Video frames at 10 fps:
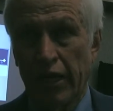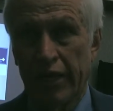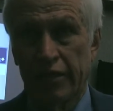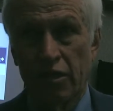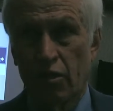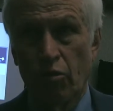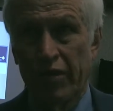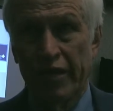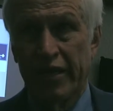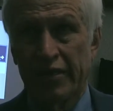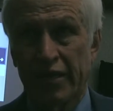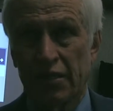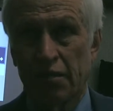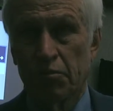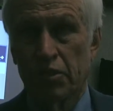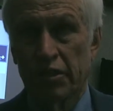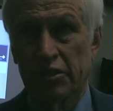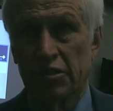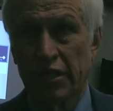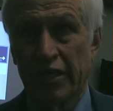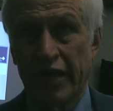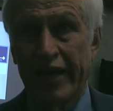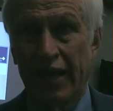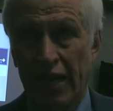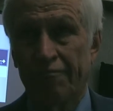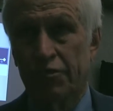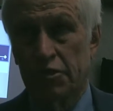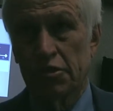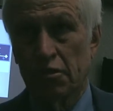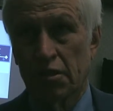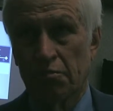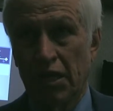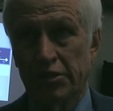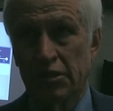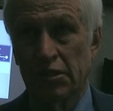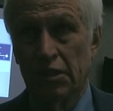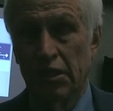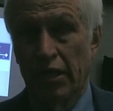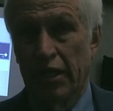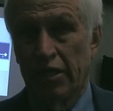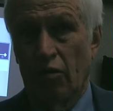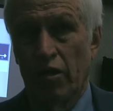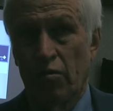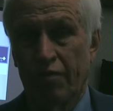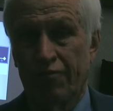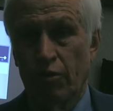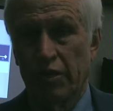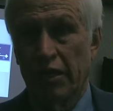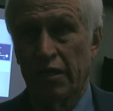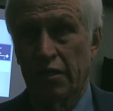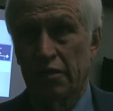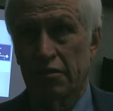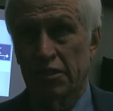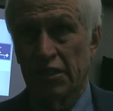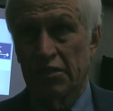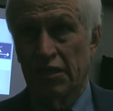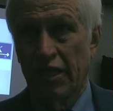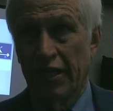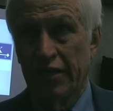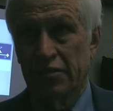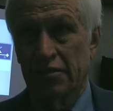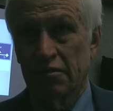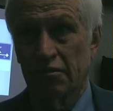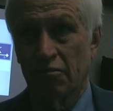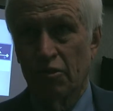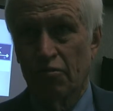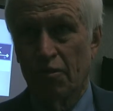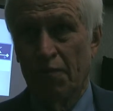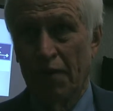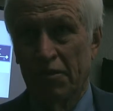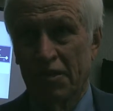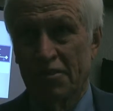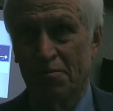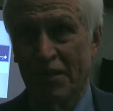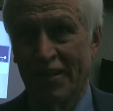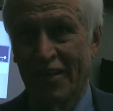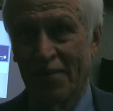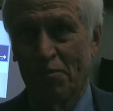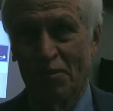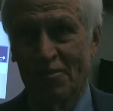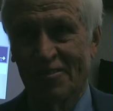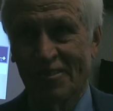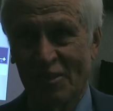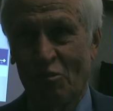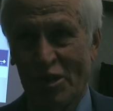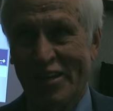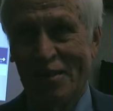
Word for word: And the only way they get that number is to get a conference on the budget. And, you know, we went one thousand four hundred sixty days with Republicans beating up on we